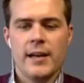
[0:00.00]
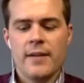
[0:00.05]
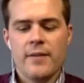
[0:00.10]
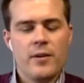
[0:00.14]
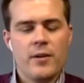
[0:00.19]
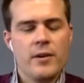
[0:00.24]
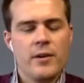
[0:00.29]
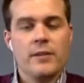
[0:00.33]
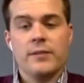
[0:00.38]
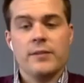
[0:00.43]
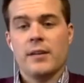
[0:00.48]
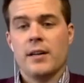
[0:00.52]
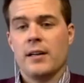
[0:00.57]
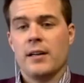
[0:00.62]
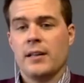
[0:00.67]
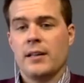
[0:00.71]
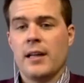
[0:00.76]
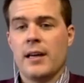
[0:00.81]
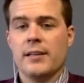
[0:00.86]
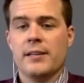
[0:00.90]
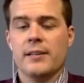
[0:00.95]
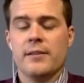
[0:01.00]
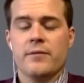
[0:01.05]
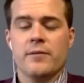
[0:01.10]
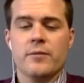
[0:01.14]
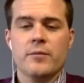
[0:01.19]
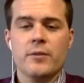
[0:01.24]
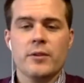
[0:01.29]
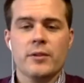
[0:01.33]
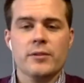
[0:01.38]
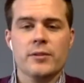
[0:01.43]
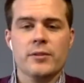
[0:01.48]
heard a lot of different
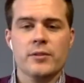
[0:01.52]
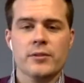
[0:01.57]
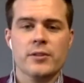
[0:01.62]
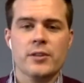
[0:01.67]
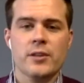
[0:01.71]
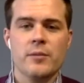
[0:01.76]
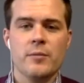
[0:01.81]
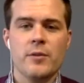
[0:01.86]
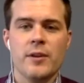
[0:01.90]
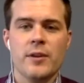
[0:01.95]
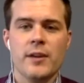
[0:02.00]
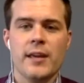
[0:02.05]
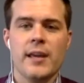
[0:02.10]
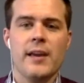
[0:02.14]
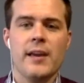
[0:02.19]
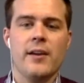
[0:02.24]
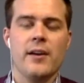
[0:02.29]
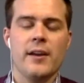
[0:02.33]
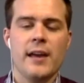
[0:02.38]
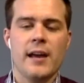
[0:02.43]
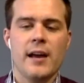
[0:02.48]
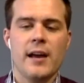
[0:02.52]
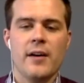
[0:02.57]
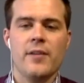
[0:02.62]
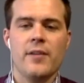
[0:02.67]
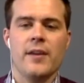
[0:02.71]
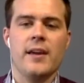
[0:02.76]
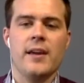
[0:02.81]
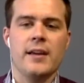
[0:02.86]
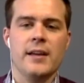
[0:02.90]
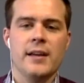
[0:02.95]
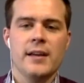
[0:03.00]
realtors communicate on how
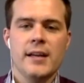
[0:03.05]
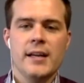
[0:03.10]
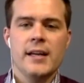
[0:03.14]
they